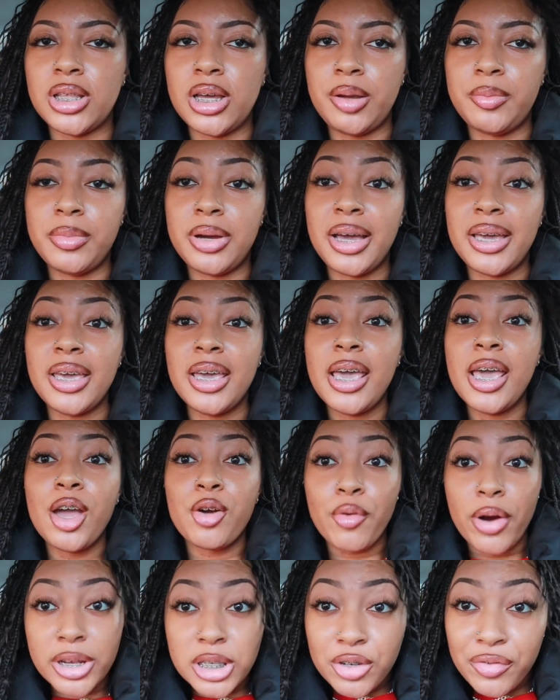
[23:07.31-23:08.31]
Like, my
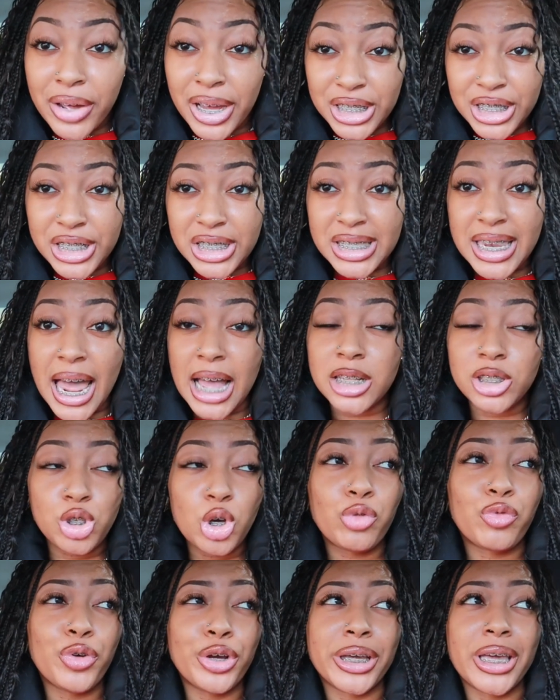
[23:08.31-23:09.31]
reservation is not
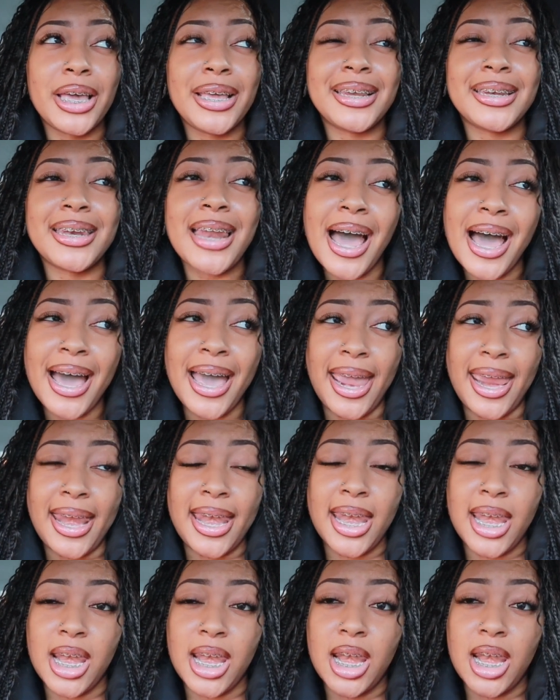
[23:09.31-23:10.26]
till freaking 9.